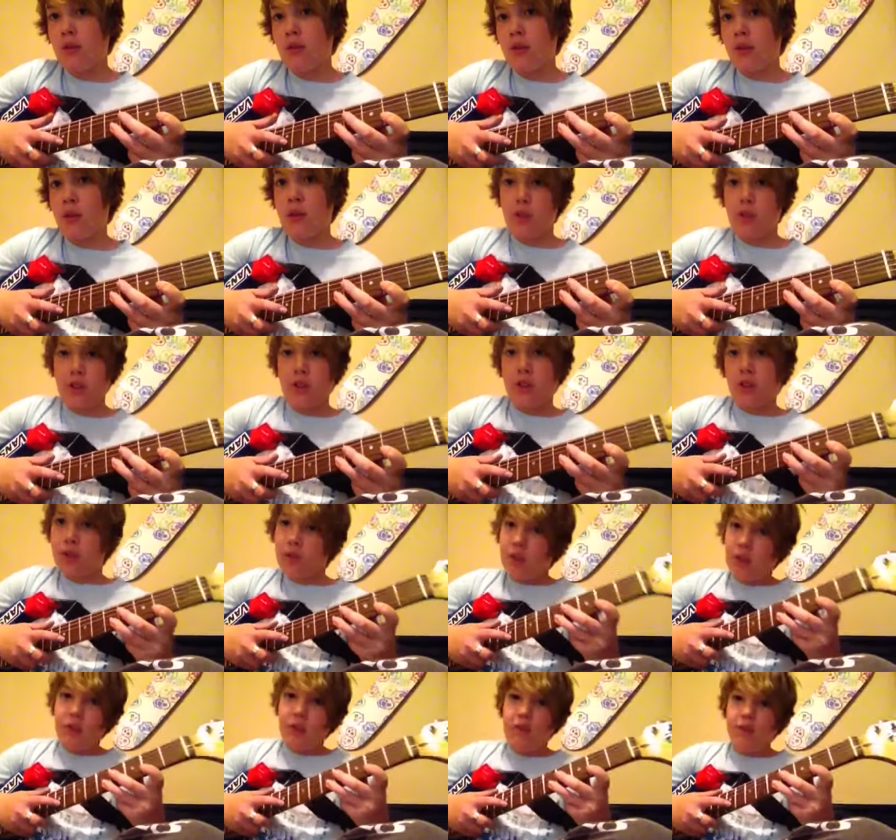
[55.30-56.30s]
and then you get
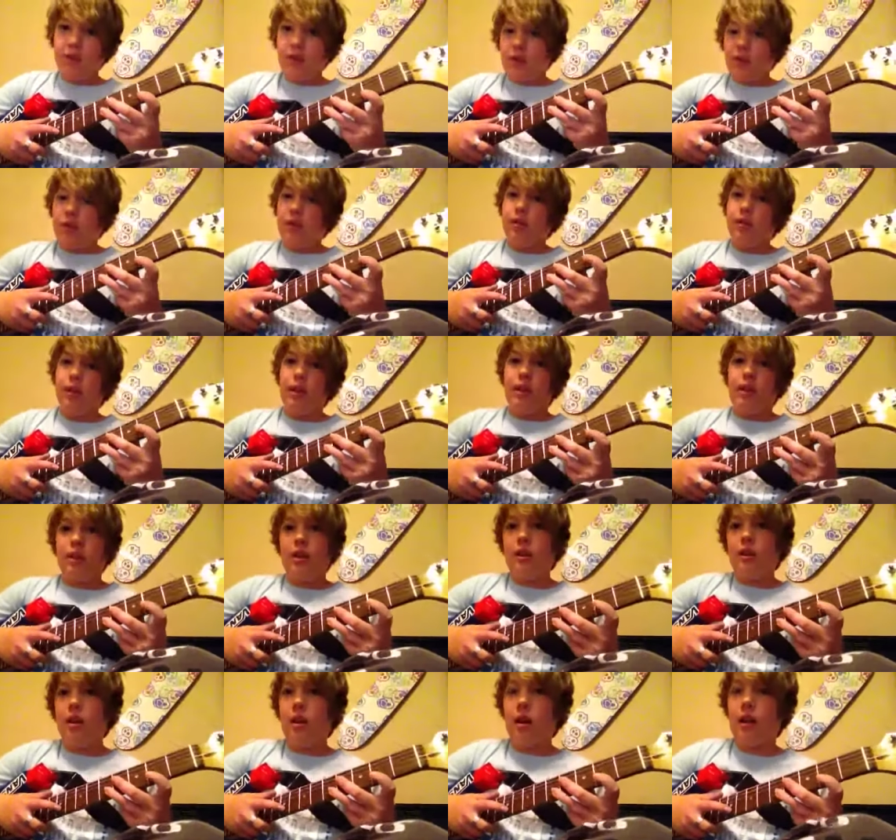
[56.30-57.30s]
really like
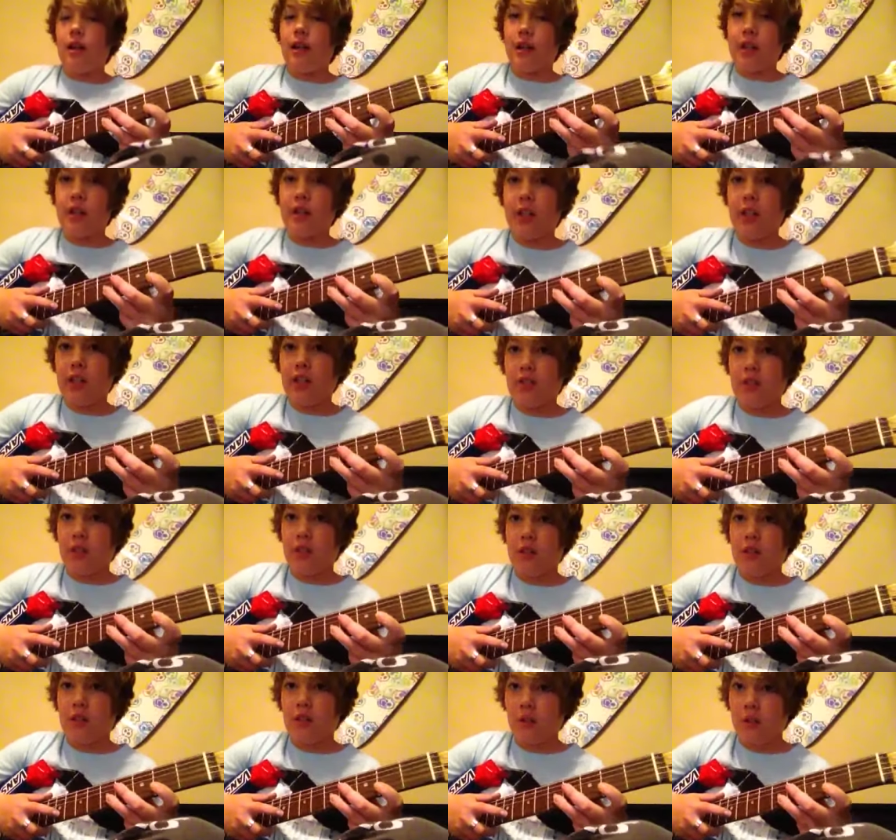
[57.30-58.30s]
I got the hang of
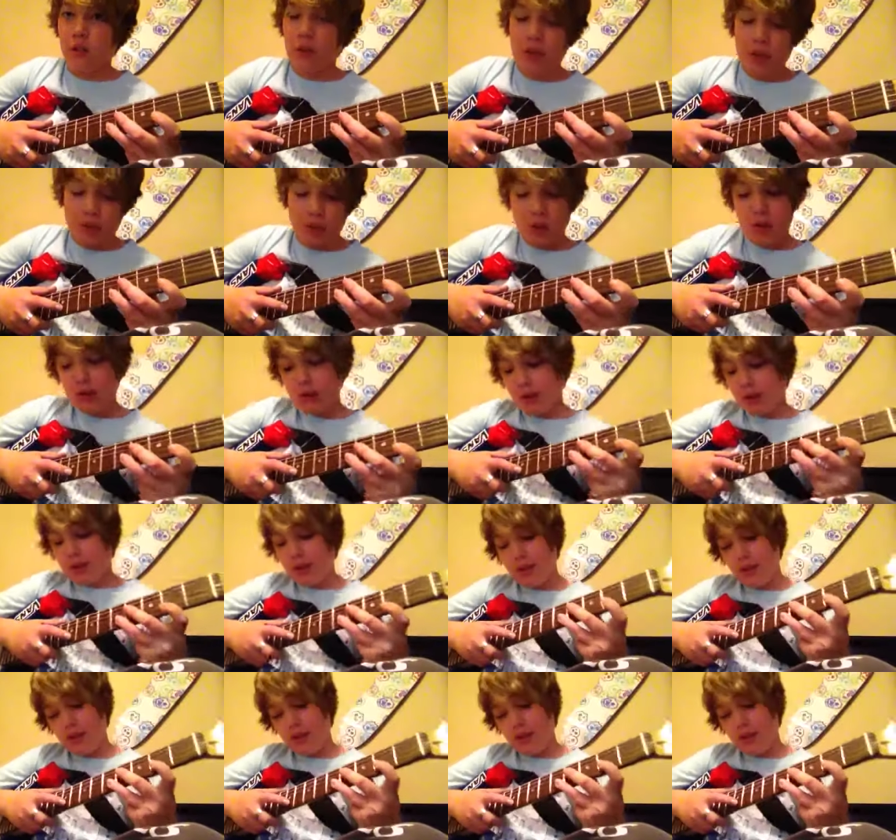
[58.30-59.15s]
it really quickly.